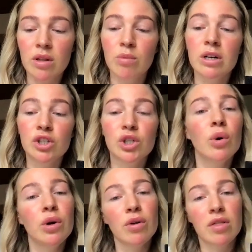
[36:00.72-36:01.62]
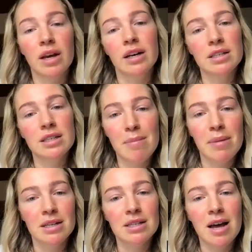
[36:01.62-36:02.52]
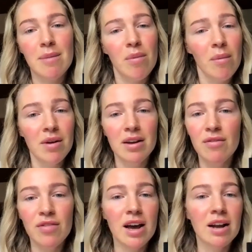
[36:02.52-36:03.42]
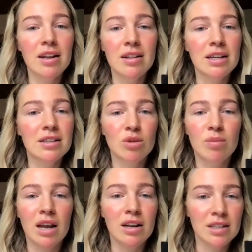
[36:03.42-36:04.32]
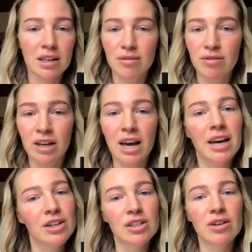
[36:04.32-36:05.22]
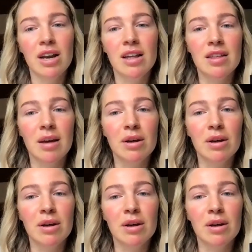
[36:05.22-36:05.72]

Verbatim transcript: and will show you things step by step if there needs to be any sanctification or anything.